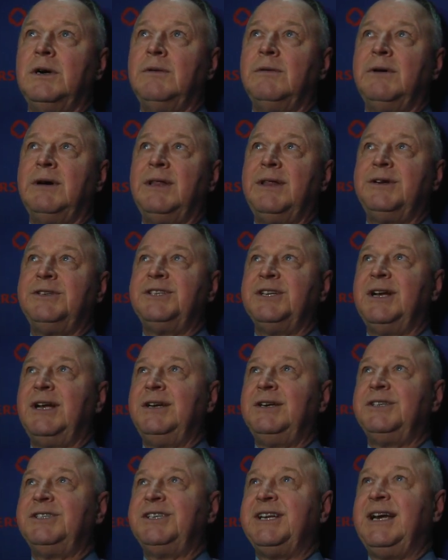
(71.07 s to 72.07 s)
Well, there's an
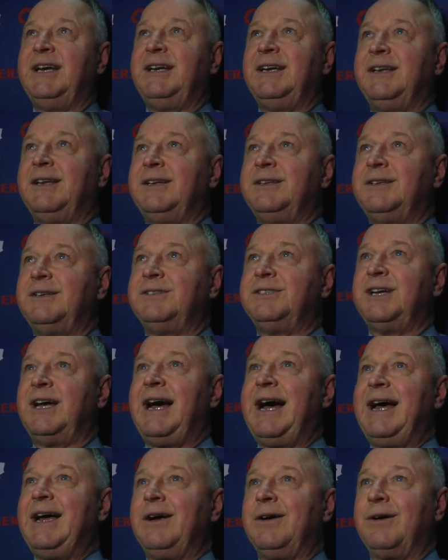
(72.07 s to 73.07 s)
understanding that there's a
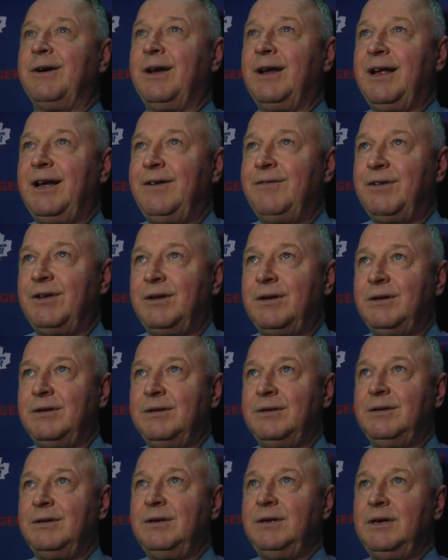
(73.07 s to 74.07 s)
higher level
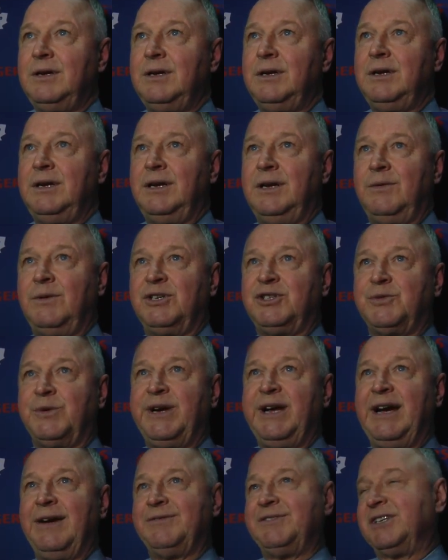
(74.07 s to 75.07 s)
in which
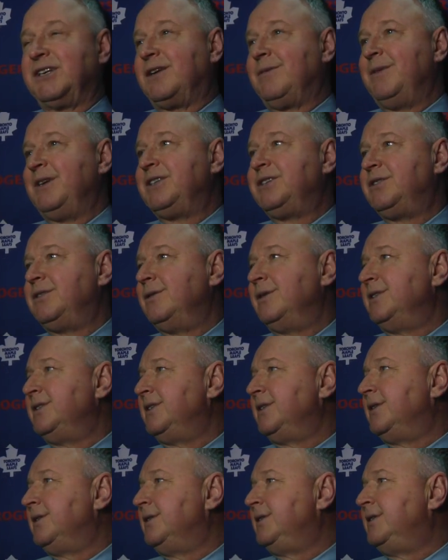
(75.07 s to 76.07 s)
we have to commit to as
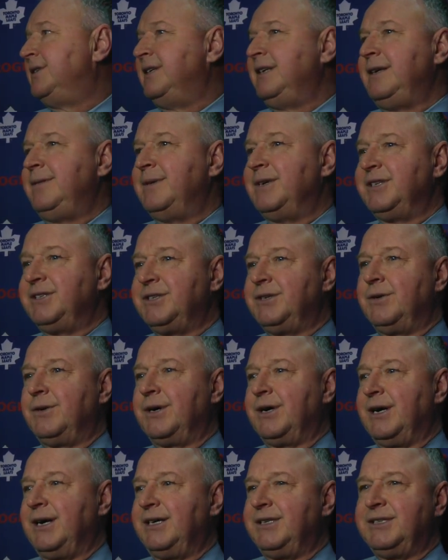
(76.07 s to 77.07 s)
a team and as an
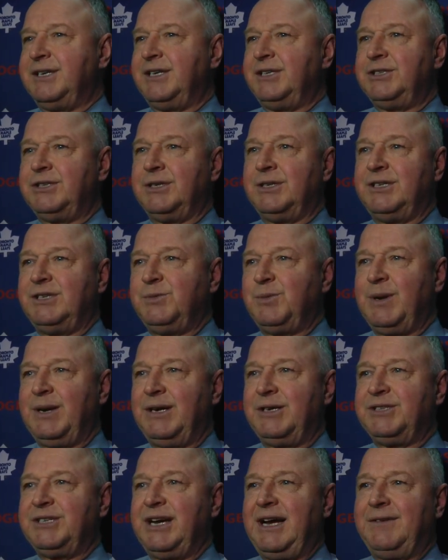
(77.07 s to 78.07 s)
organization. These
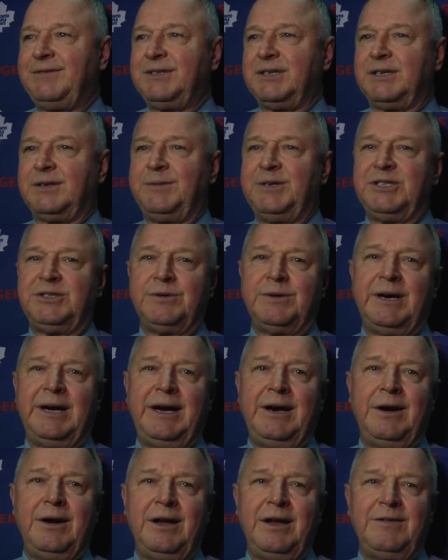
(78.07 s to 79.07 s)
players have to commit to a
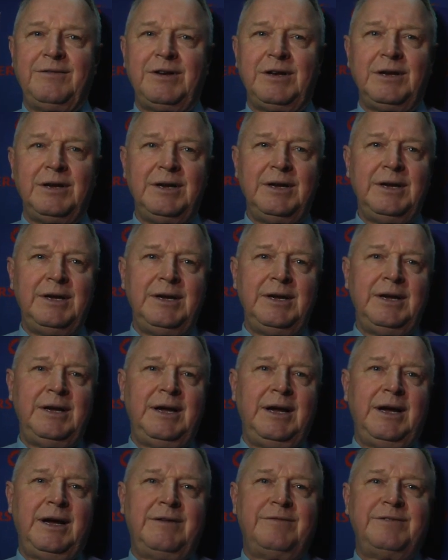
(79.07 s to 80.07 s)
higher level
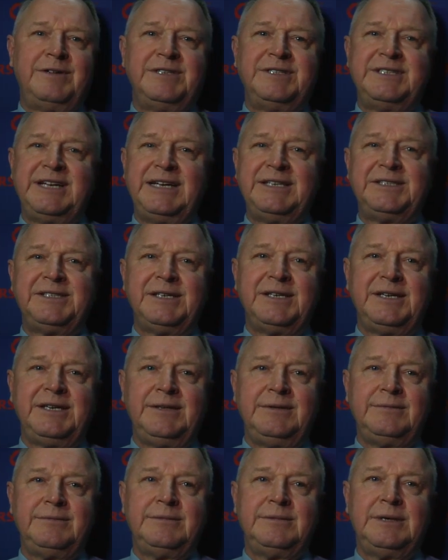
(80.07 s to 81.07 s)
of intensity,
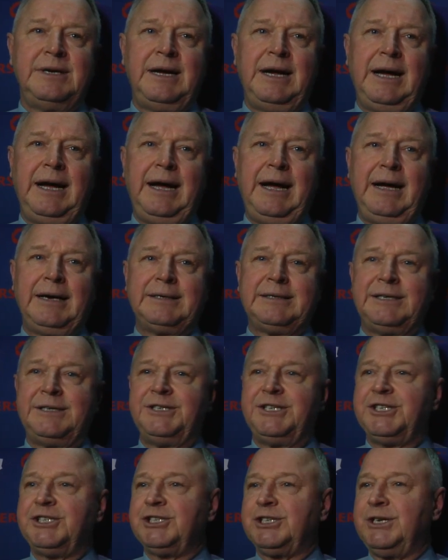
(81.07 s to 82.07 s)

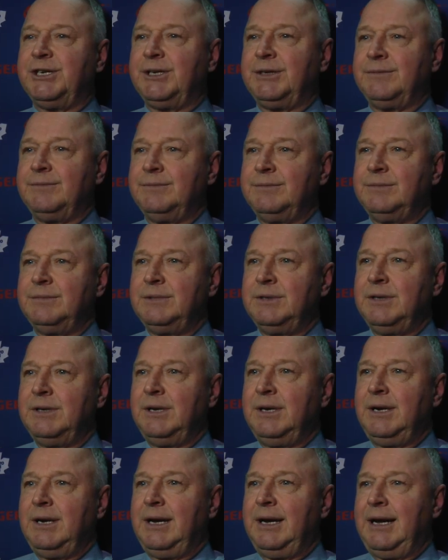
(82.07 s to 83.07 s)
conditioning,
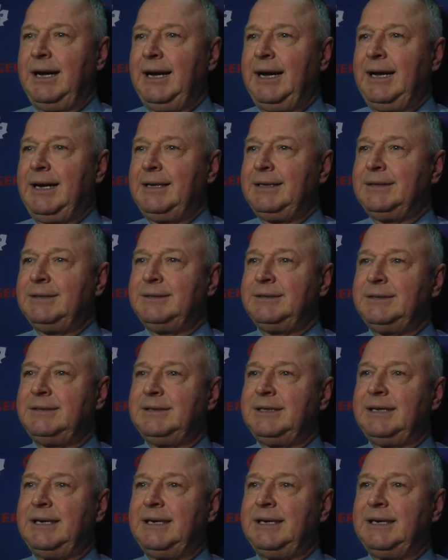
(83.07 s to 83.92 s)
and